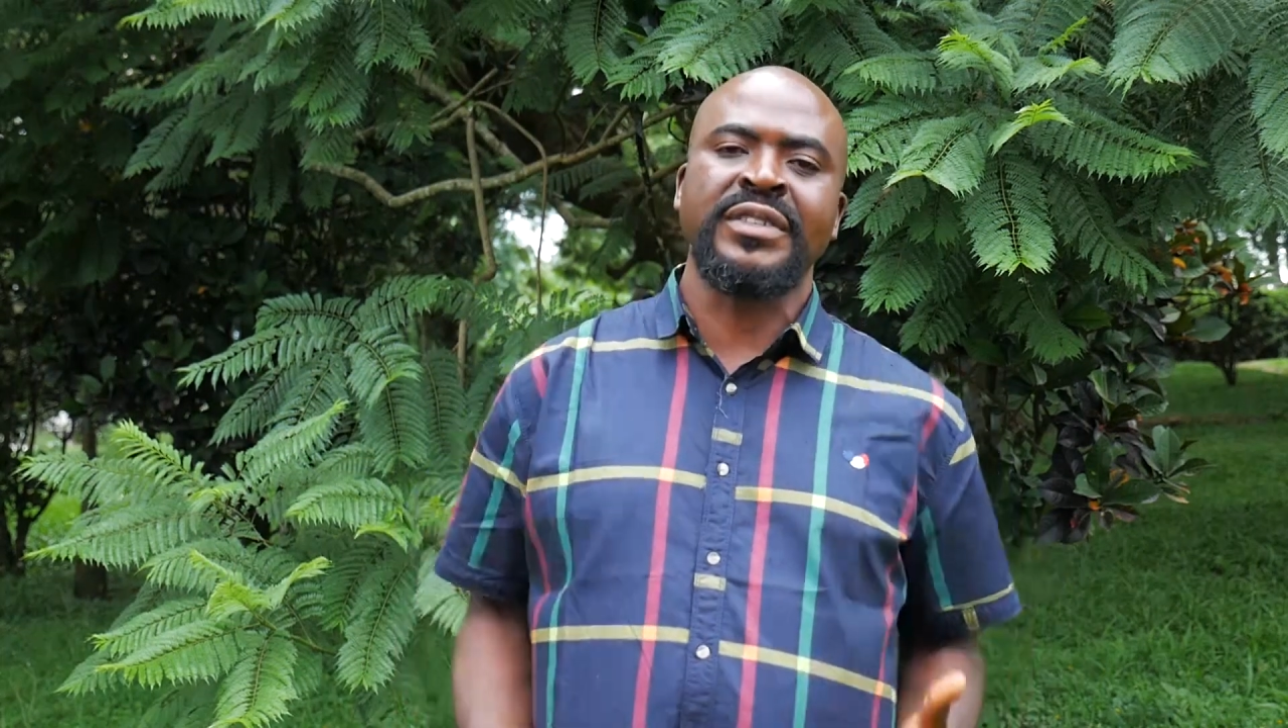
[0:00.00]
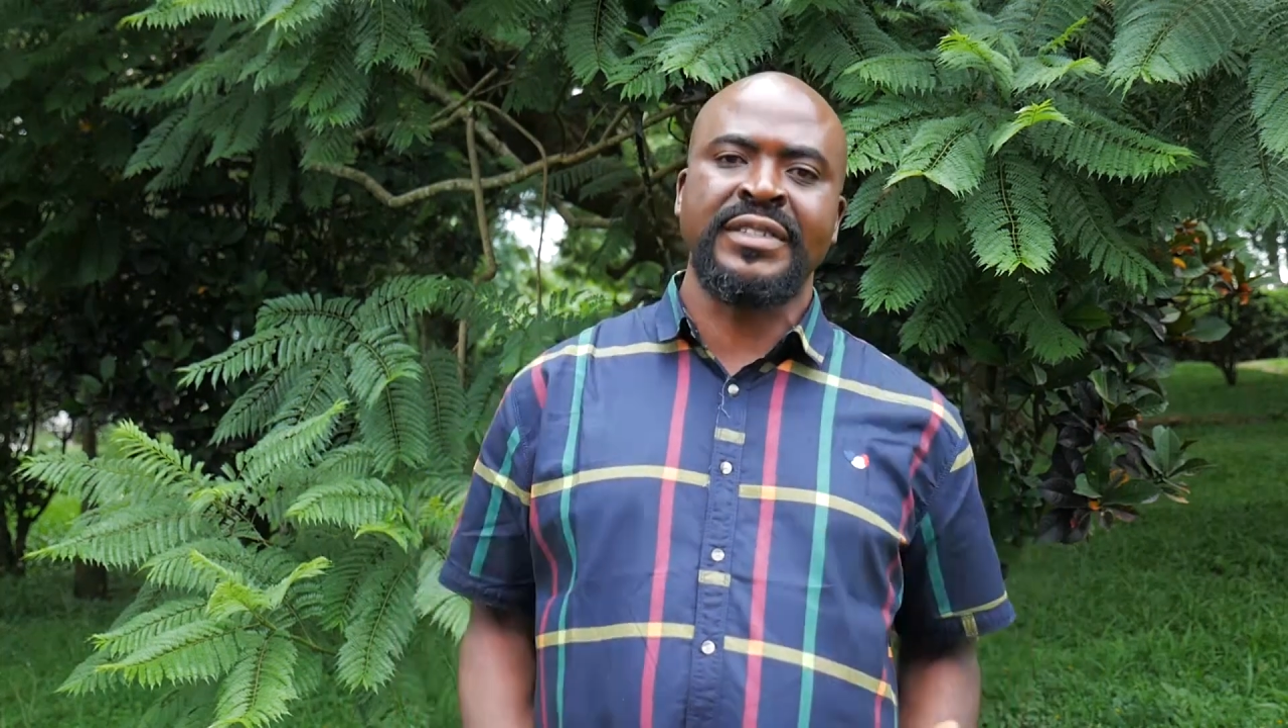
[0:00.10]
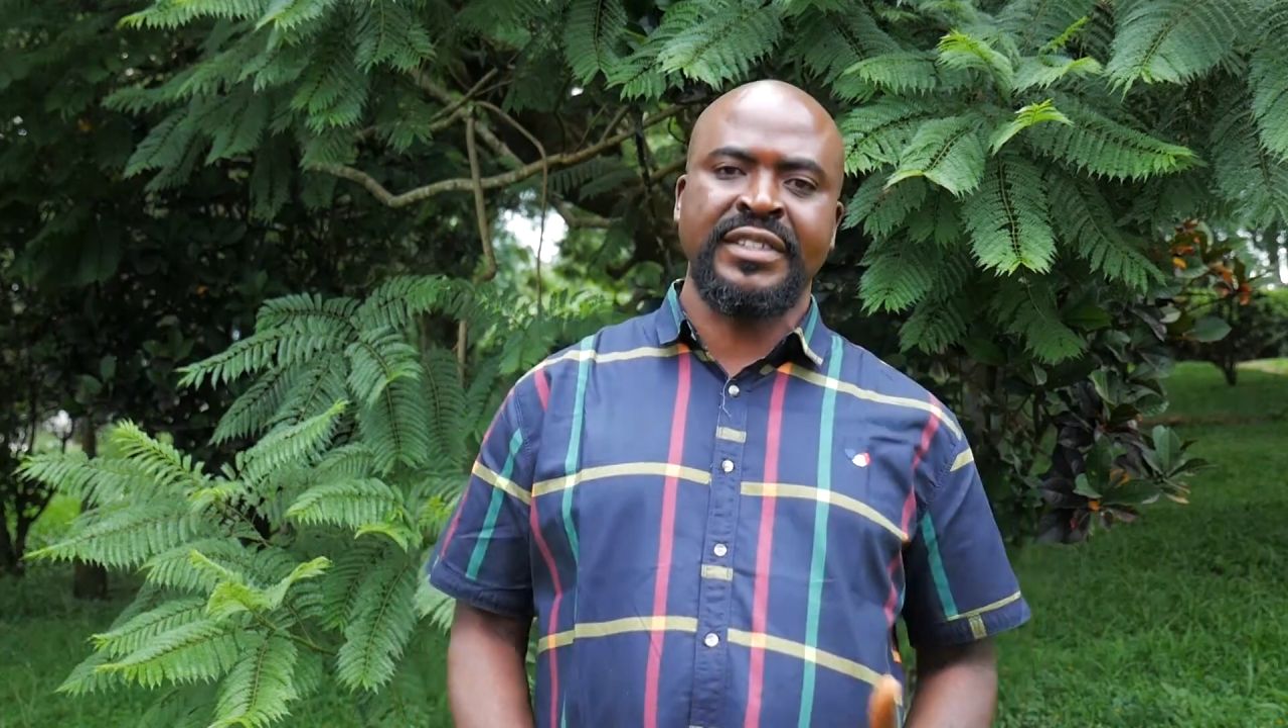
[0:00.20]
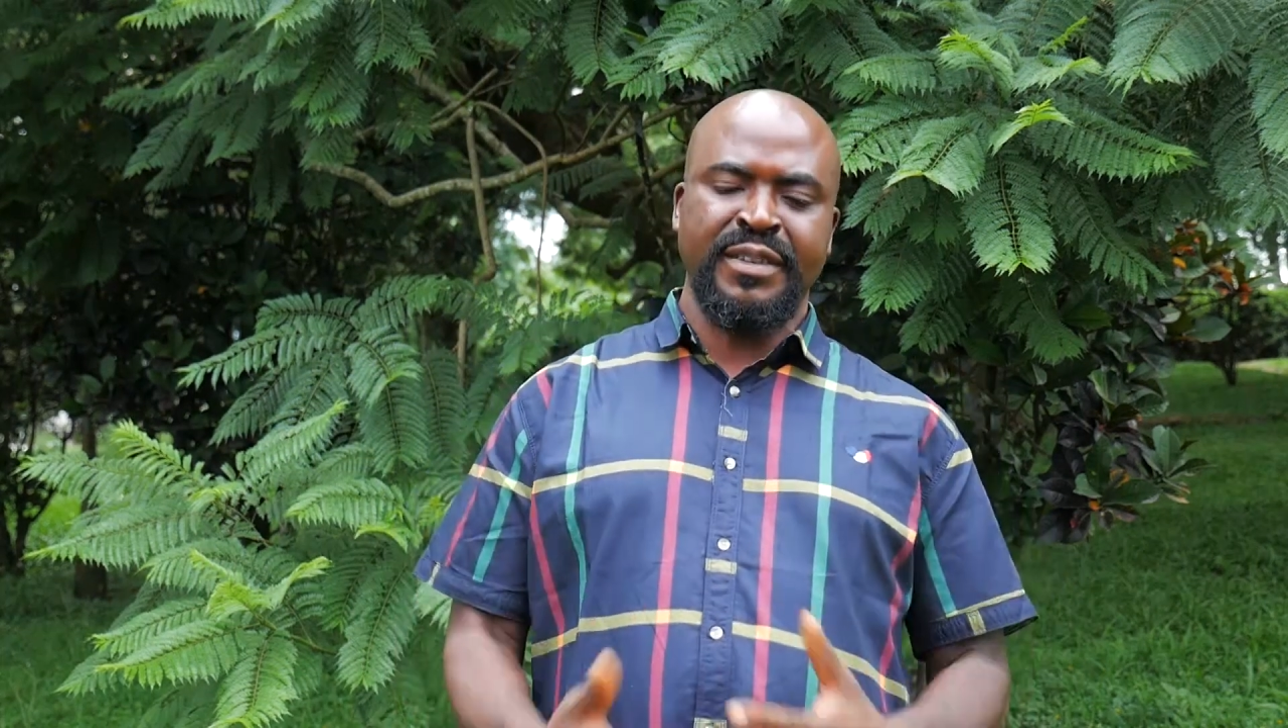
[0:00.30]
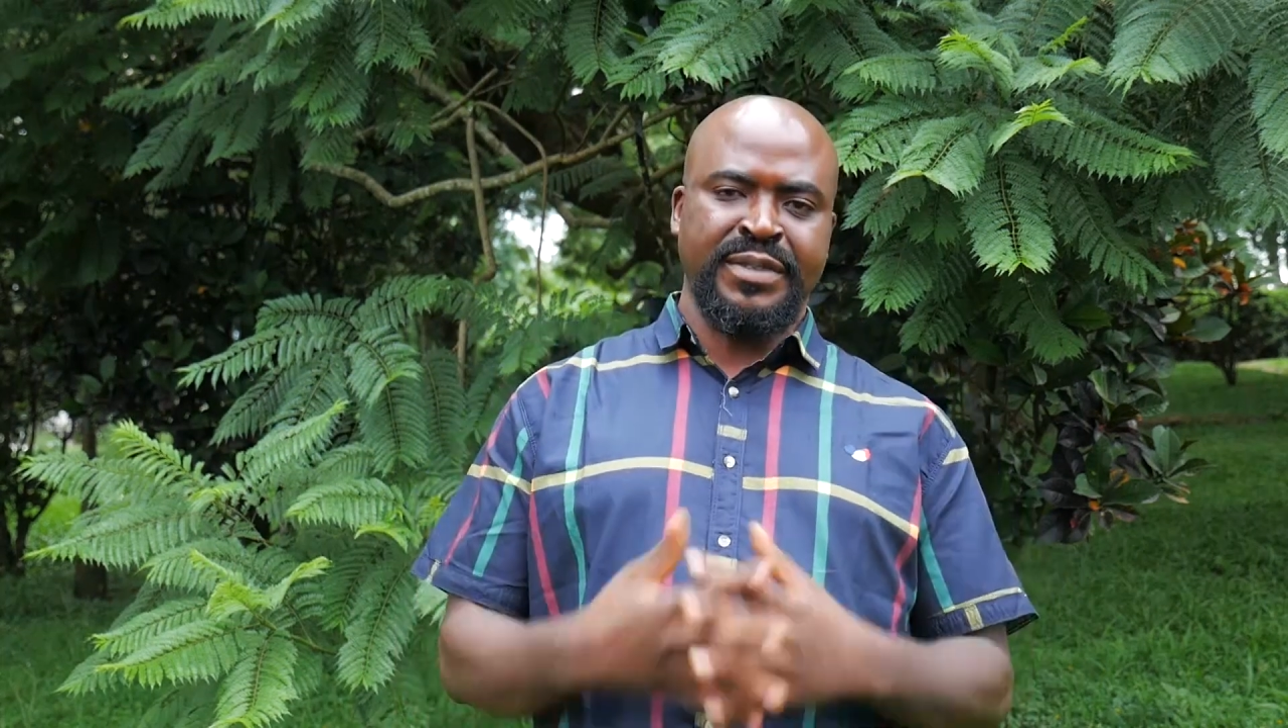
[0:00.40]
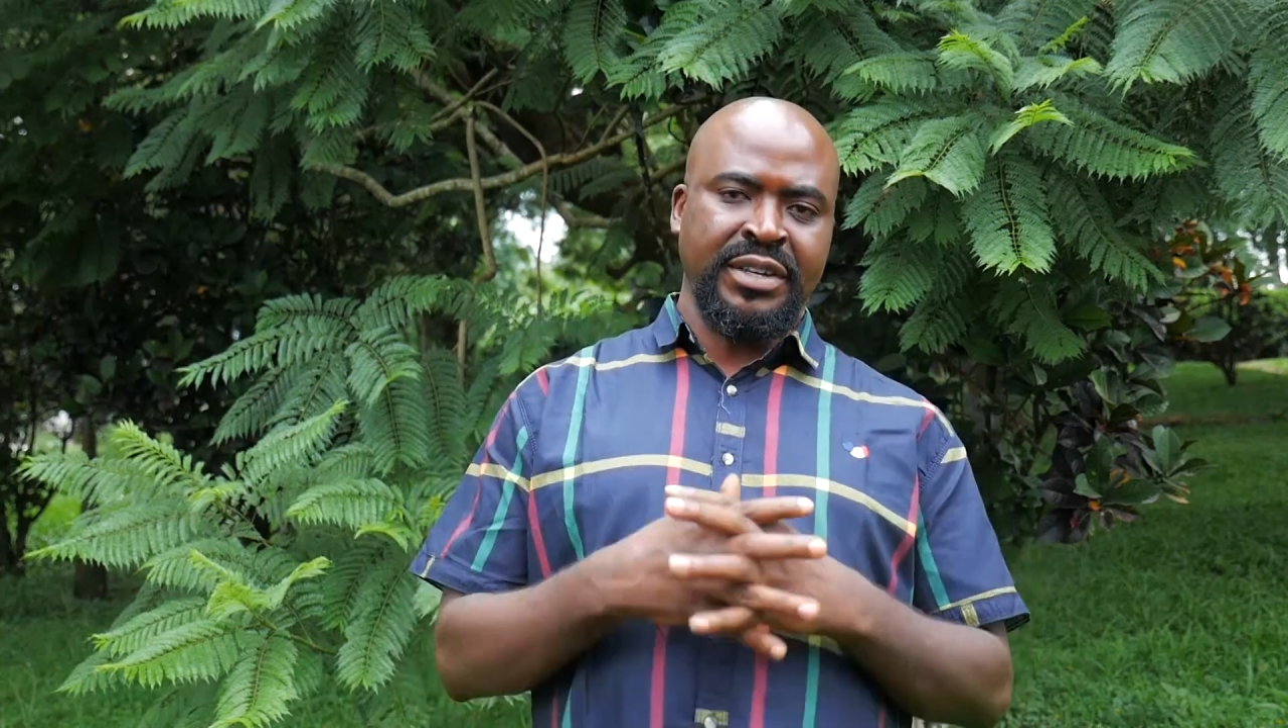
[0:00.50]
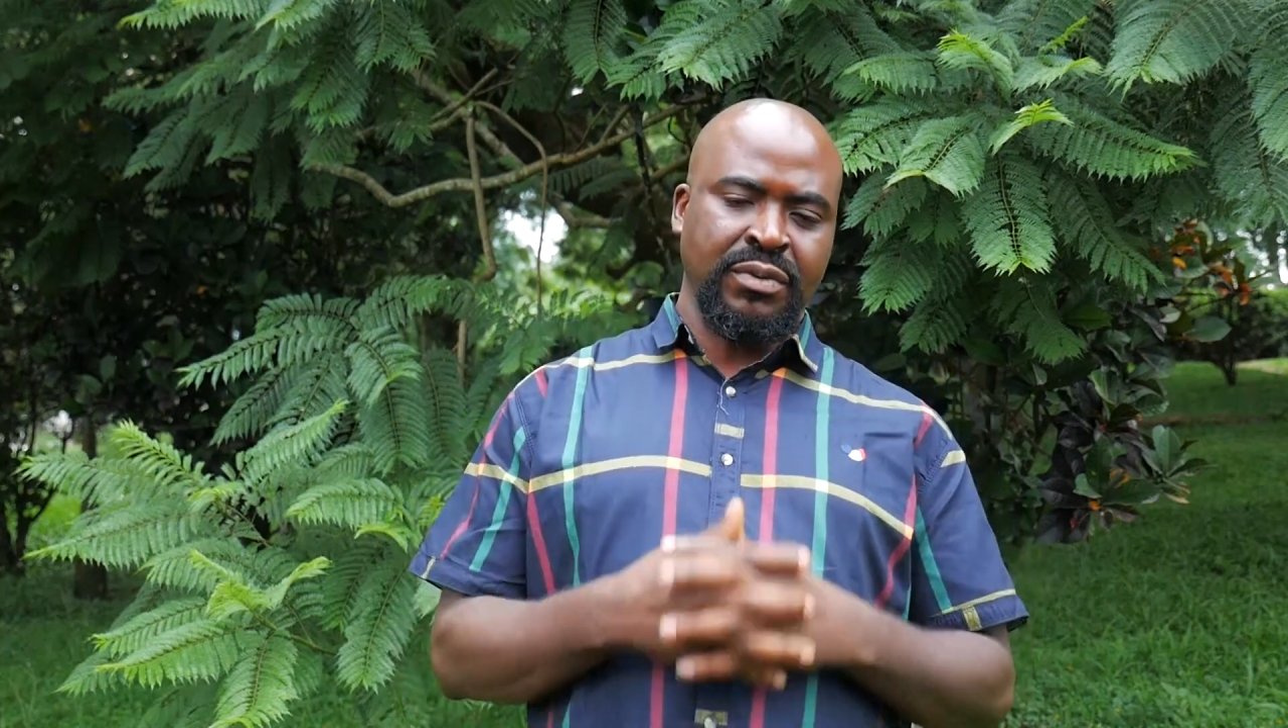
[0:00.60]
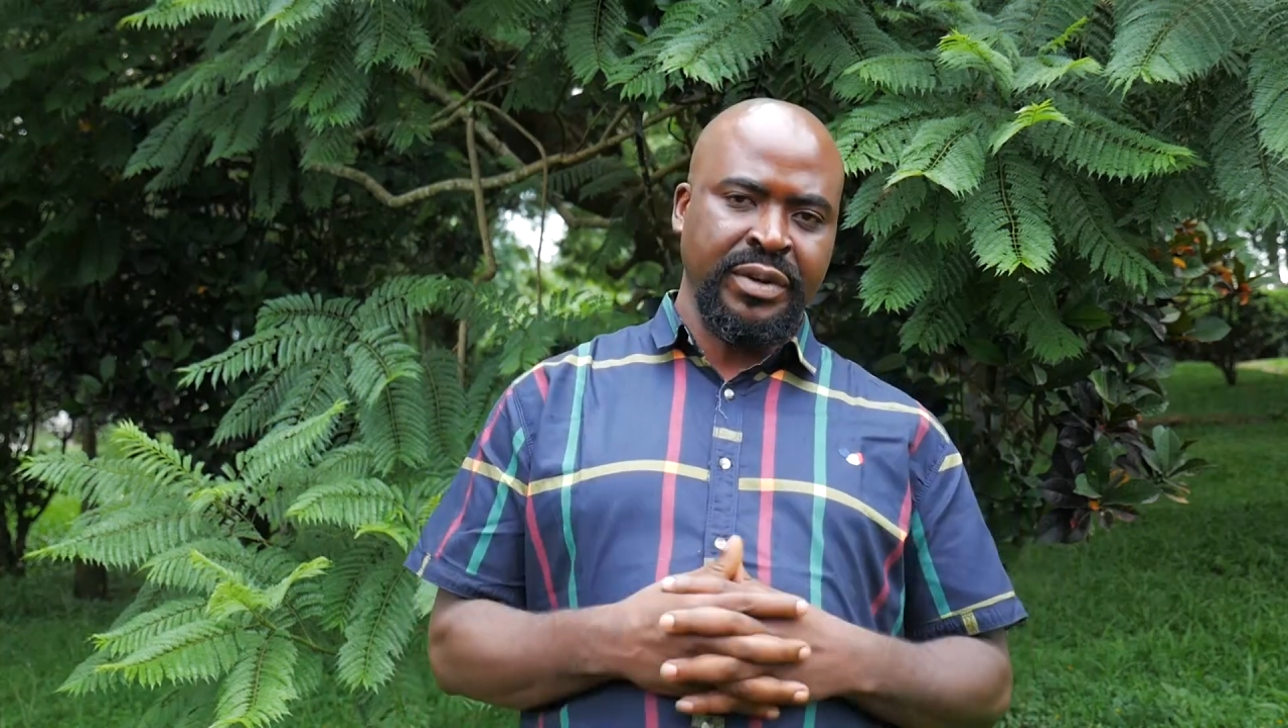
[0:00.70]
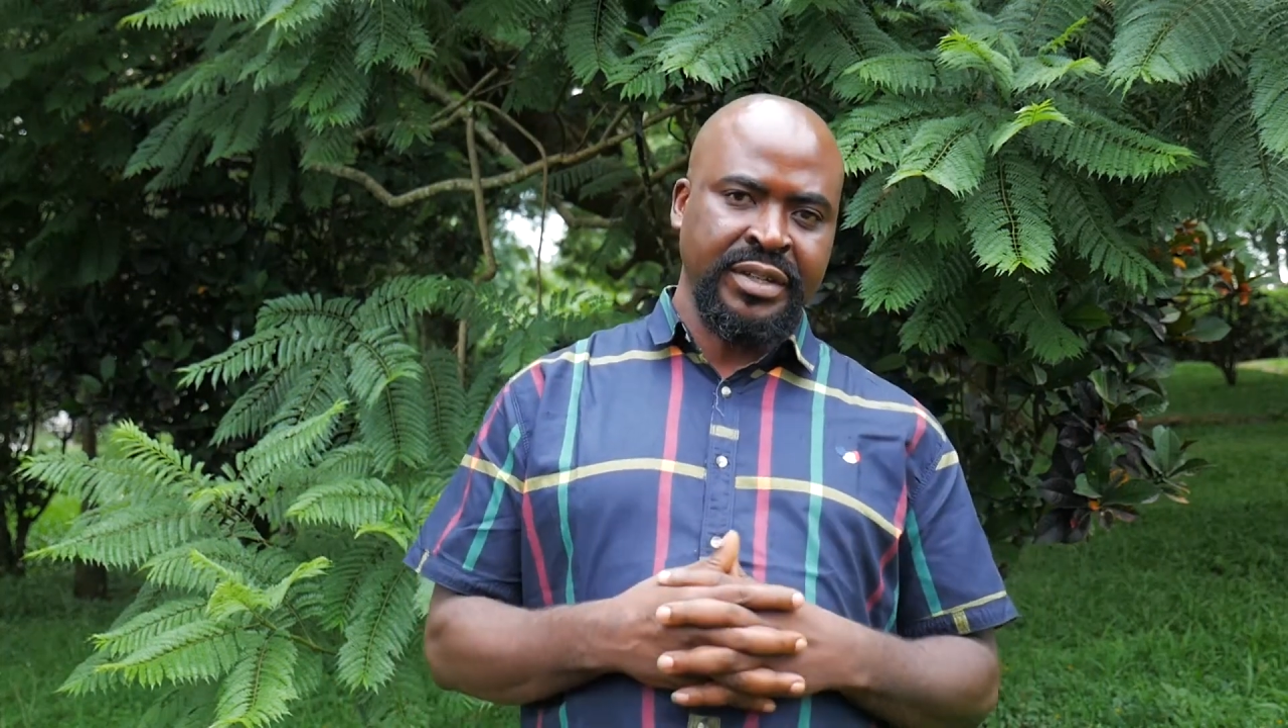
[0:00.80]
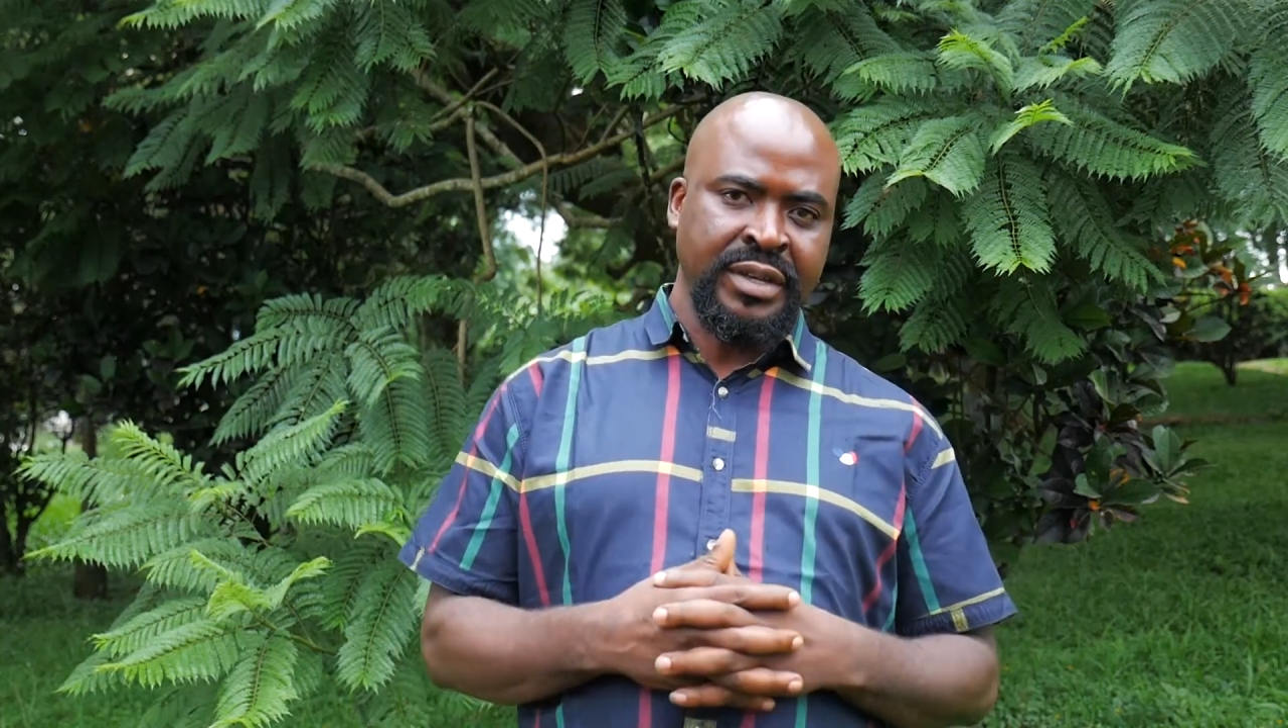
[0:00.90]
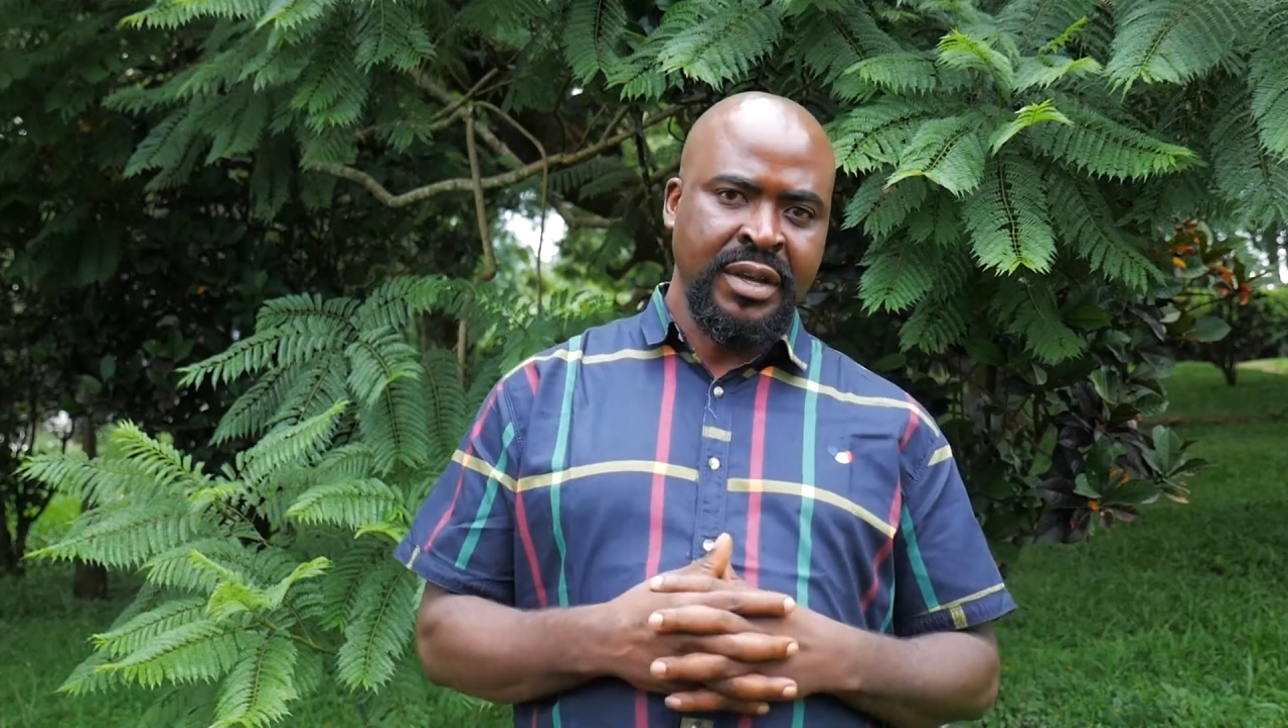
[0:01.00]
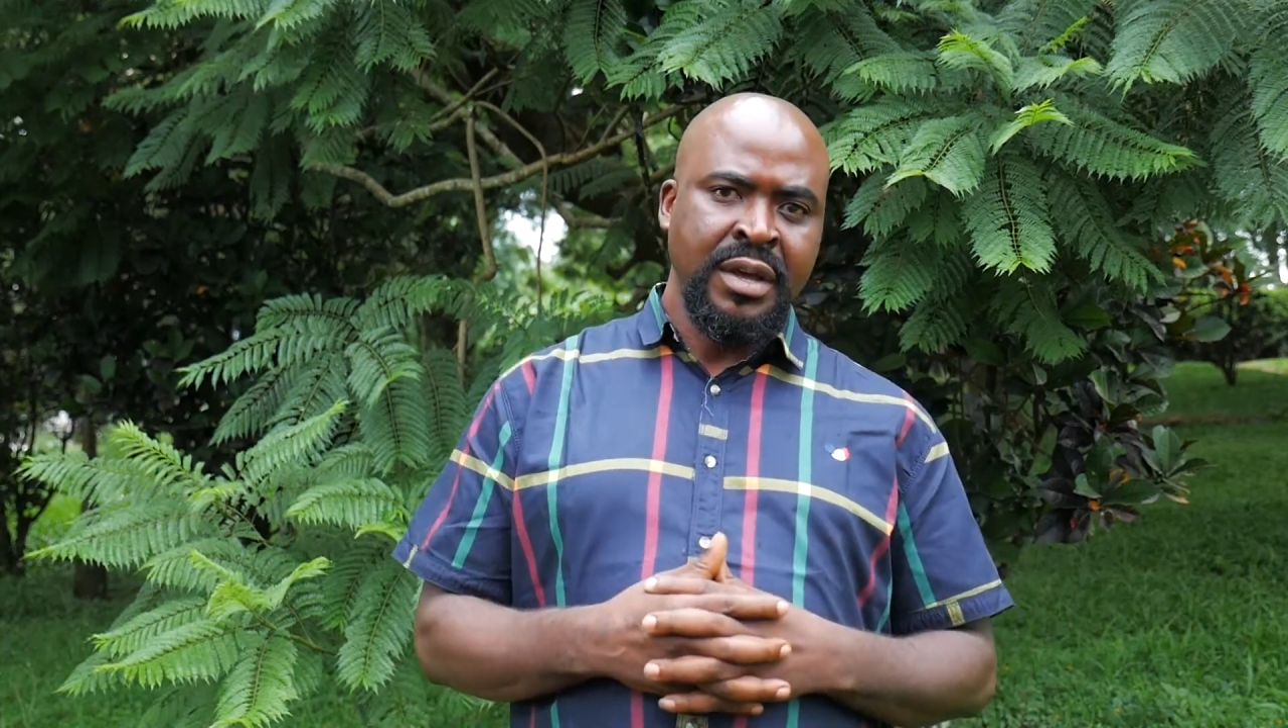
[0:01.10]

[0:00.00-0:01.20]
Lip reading: system circulates.